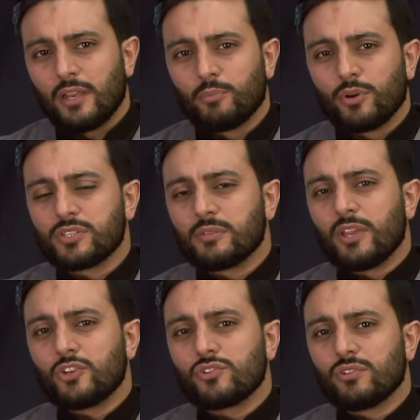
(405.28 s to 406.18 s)
an
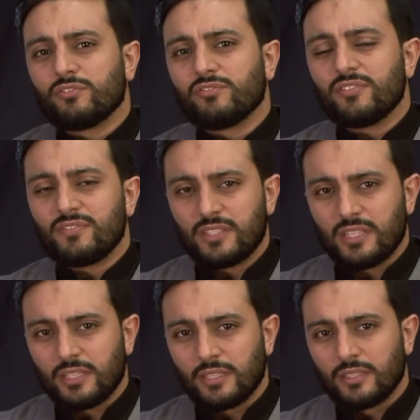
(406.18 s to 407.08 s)
approximation of
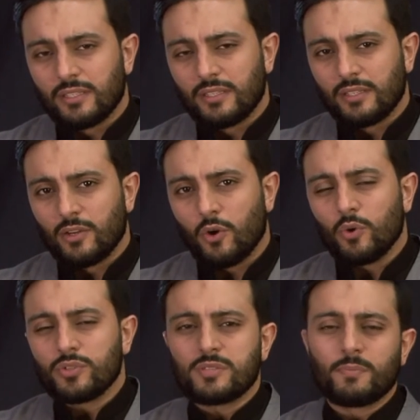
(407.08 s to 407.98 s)
50
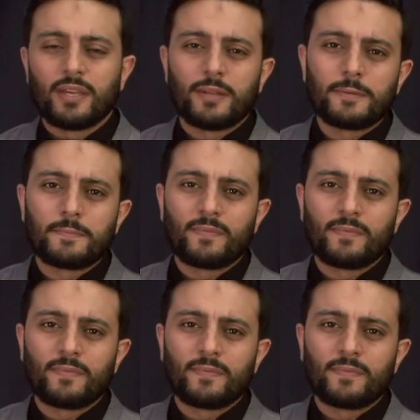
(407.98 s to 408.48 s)
horsemen,